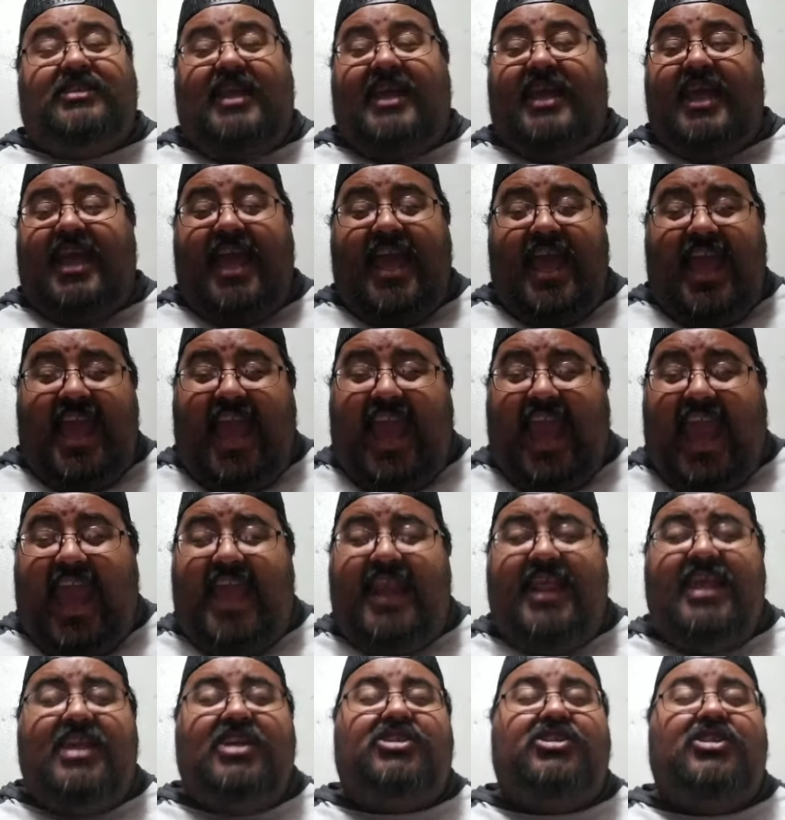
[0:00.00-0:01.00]
They
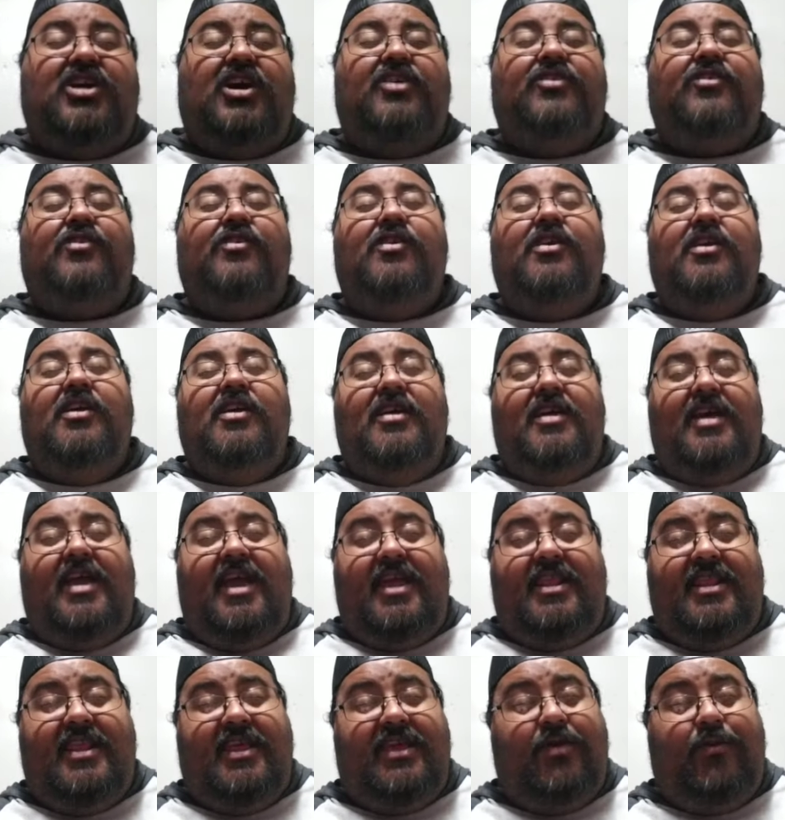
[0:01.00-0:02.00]
hate each other
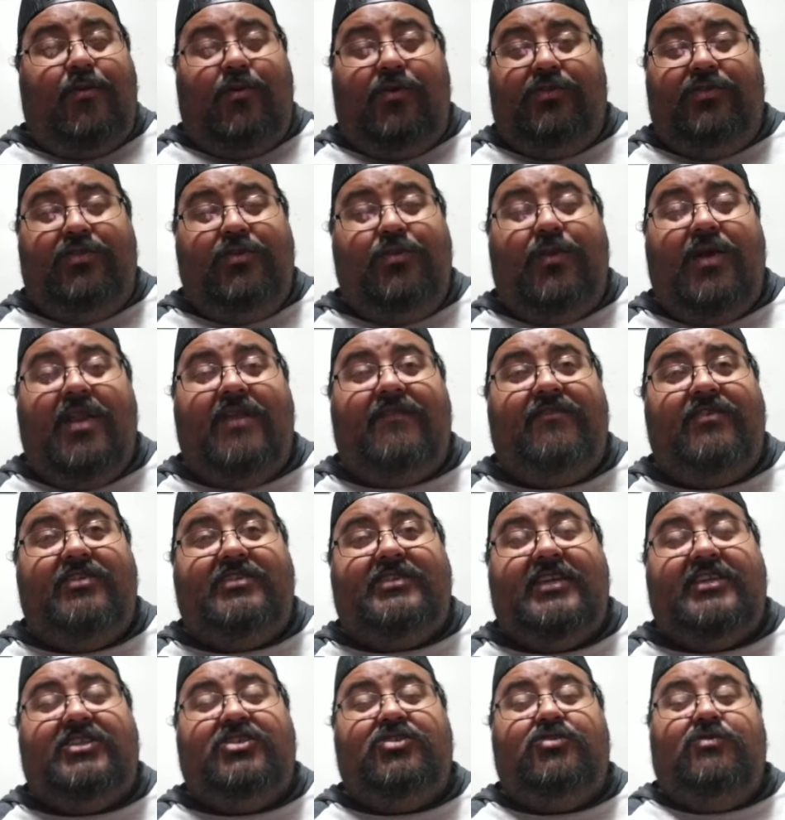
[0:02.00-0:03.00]
and they will do whatever it
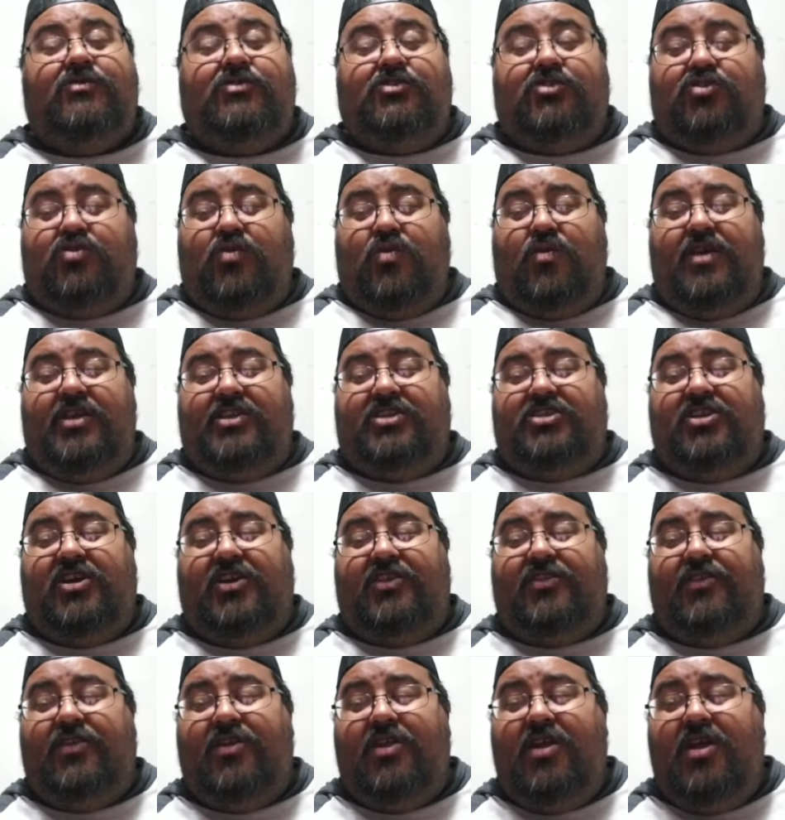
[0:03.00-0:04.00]
takes to destroy each
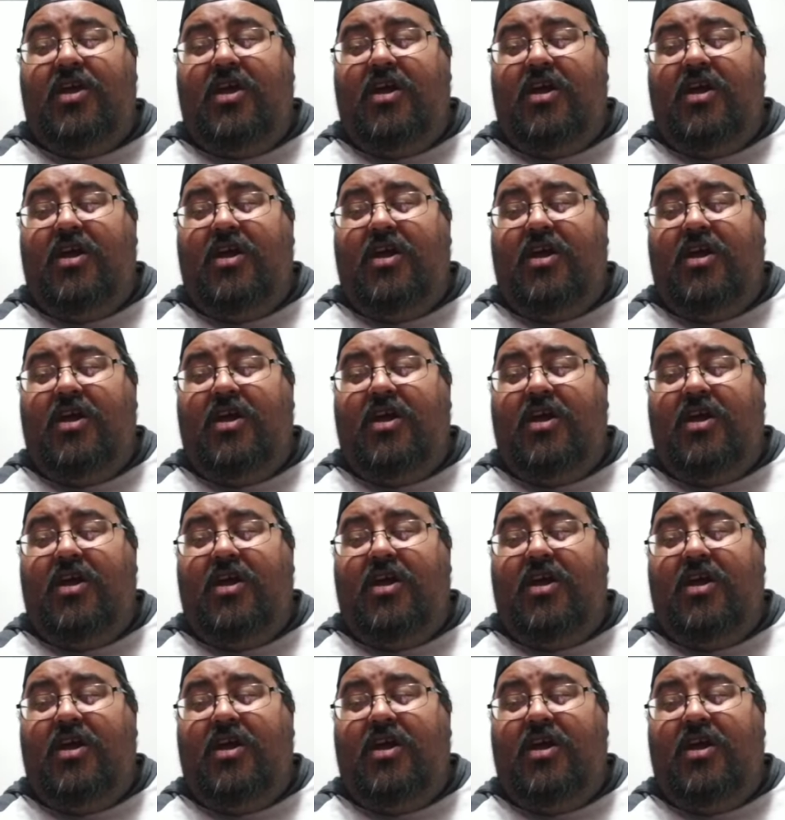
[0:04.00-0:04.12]
other.